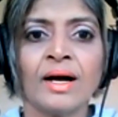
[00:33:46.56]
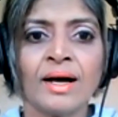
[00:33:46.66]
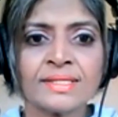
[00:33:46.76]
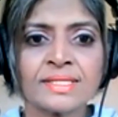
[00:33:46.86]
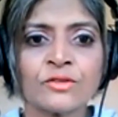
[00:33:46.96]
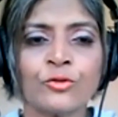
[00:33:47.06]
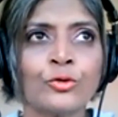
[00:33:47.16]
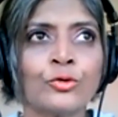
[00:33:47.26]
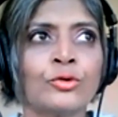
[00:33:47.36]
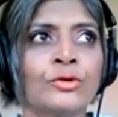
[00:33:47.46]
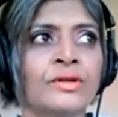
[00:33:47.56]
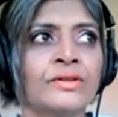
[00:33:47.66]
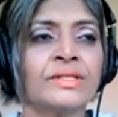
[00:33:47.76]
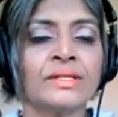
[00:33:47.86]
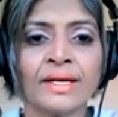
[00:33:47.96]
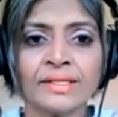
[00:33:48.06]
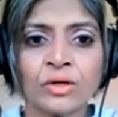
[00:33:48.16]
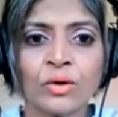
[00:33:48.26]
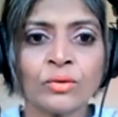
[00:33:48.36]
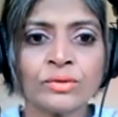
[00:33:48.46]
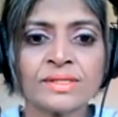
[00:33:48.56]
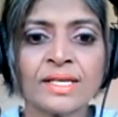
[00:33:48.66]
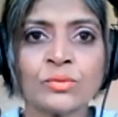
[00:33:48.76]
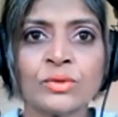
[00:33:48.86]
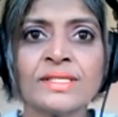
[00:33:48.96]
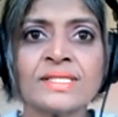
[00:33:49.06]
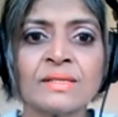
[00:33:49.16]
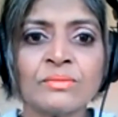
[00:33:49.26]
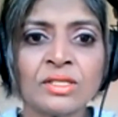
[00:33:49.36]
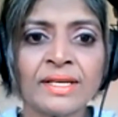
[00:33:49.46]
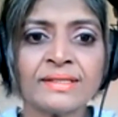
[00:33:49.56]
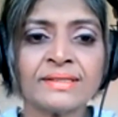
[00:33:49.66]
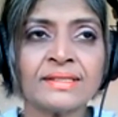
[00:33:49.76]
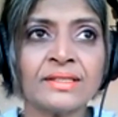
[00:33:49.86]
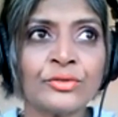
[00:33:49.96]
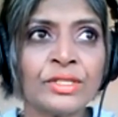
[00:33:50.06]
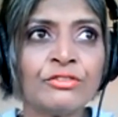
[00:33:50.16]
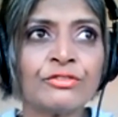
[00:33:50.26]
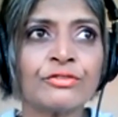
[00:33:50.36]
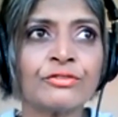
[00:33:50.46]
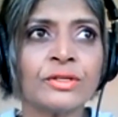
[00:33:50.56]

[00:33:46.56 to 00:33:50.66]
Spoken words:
ask for the light codes that will assimilate the grief,